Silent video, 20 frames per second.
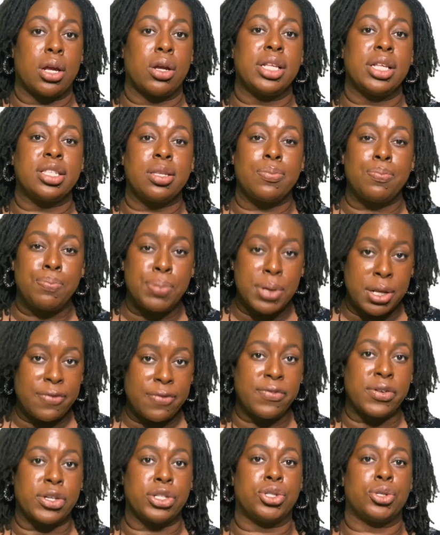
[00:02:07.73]
Is it
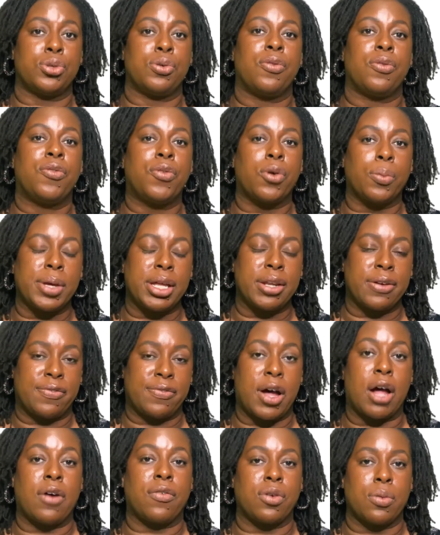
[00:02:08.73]
beneficial for me to
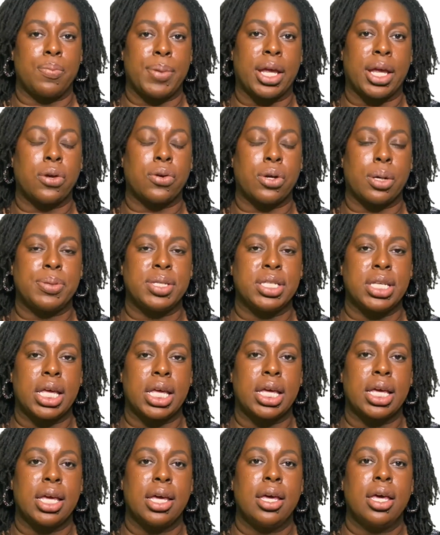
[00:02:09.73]
file for bankruptcy?